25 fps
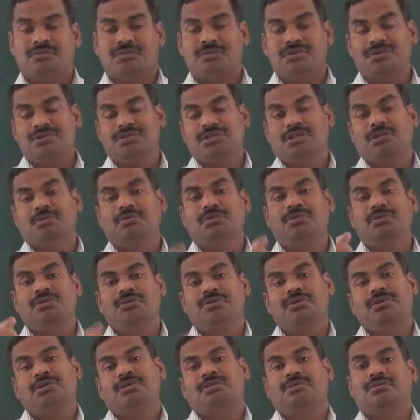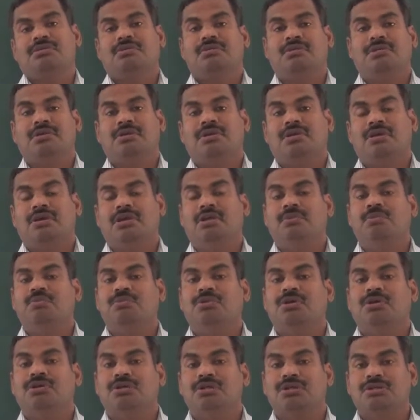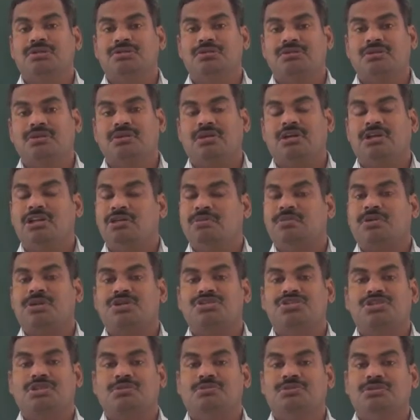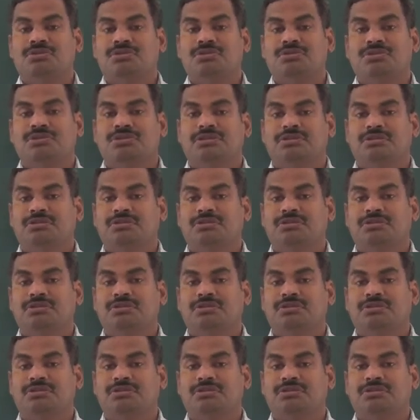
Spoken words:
This is about the important difference about